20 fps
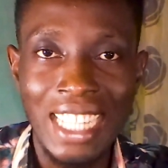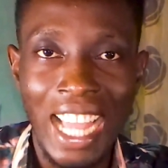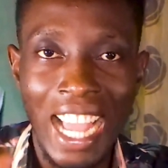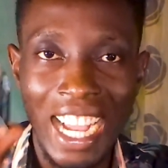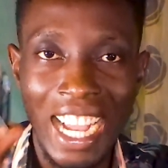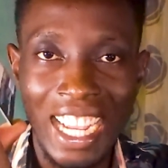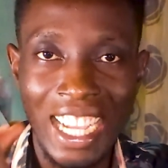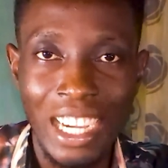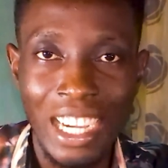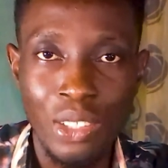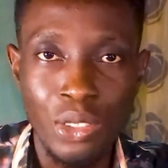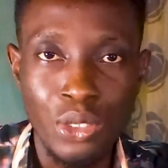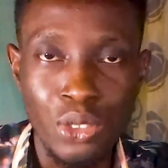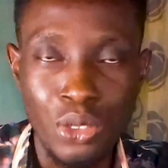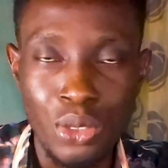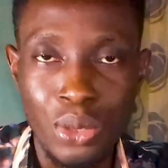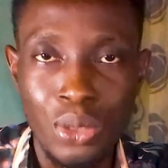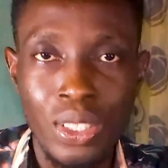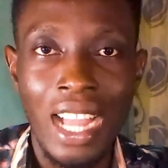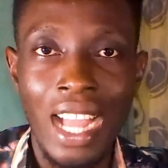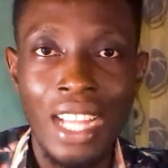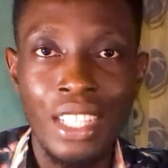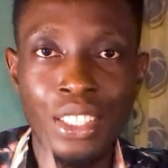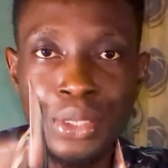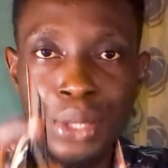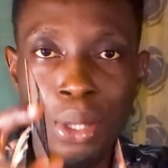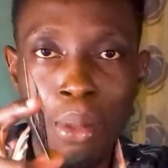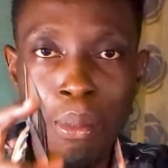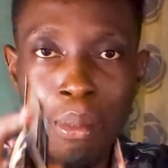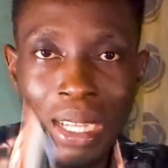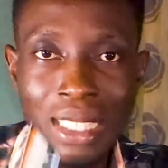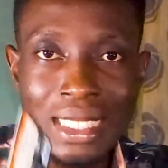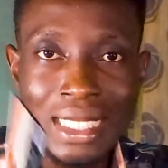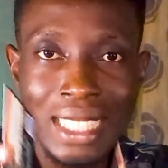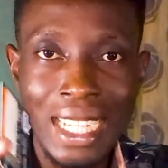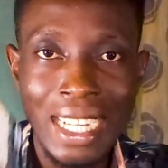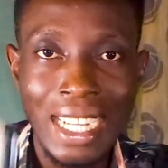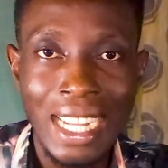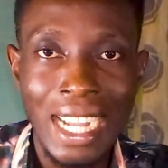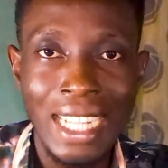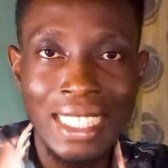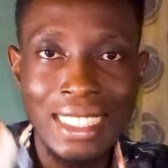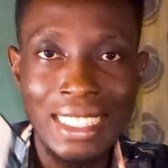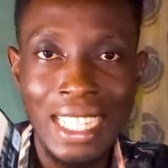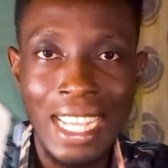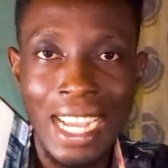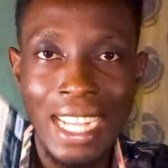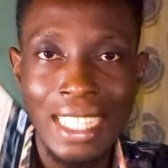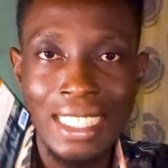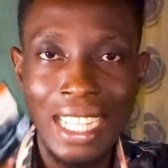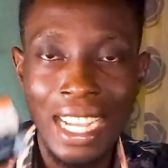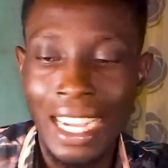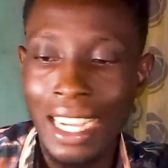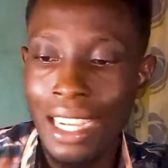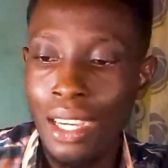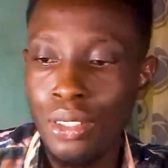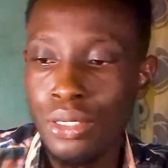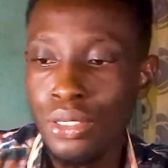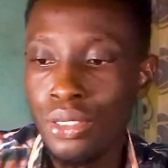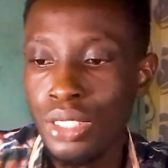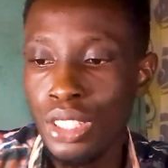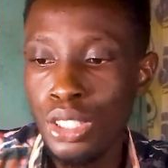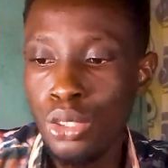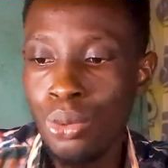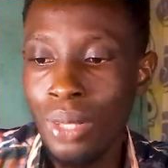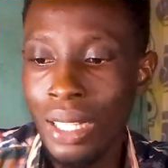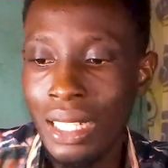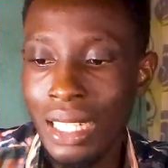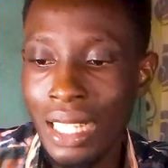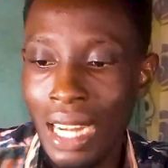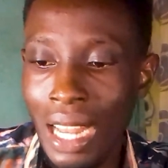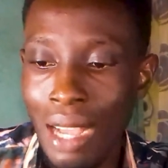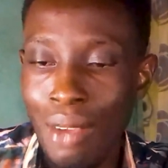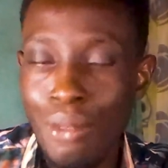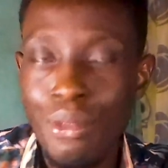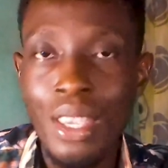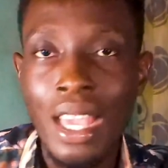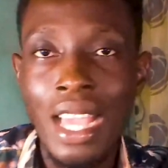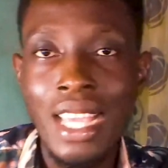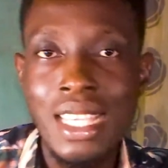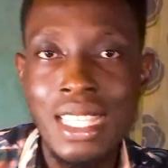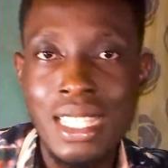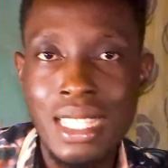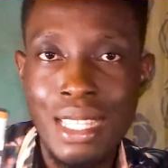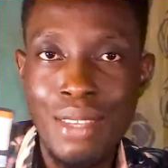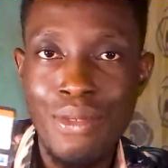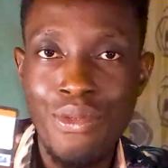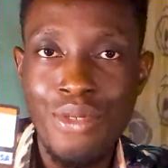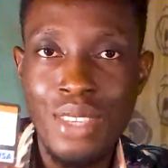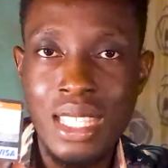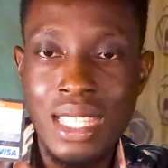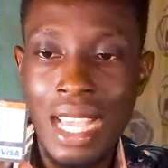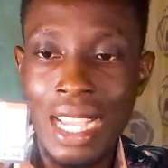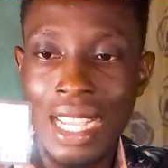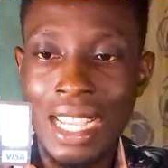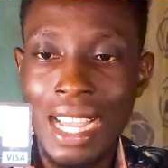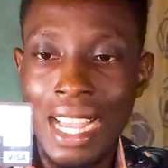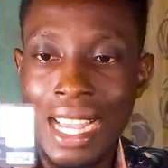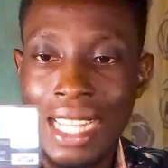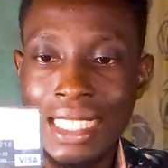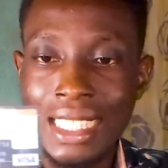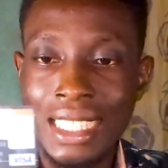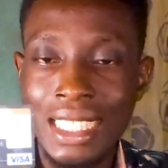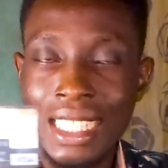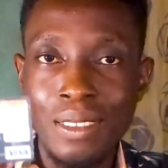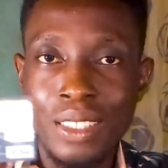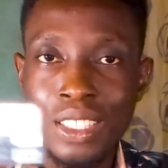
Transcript: account and your MasterCard card account. This one that I have here is the Visa card.